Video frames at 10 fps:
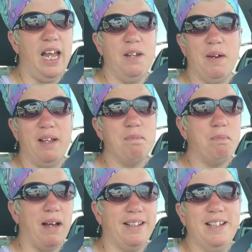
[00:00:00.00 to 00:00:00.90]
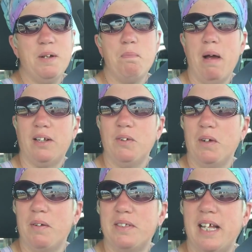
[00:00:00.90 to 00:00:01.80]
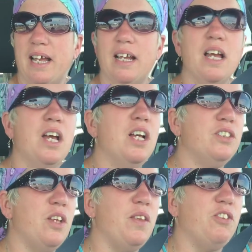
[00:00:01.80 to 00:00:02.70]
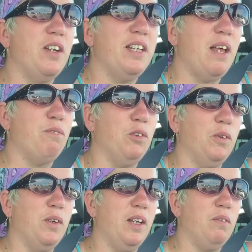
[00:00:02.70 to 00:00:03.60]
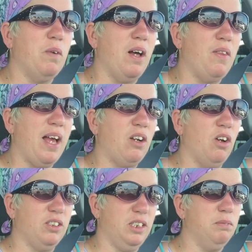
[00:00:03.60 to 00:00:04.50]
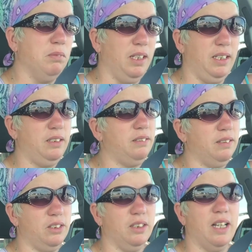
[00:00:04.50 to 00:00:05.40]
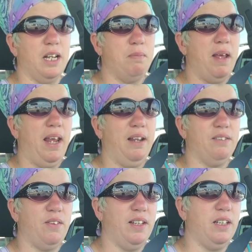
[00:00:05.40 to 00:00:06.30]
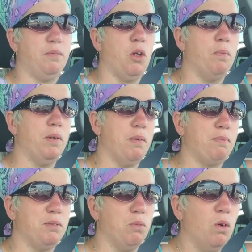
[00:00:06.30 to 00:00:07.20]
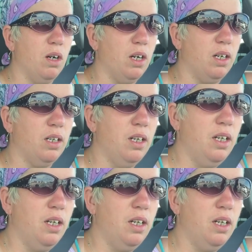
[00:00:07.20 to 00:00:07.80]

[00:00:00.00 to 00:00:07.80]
anyway, back to what I was saying. So they drained that fluid. Well, that caused him like a lot of pain, so they ended up doping him up some more.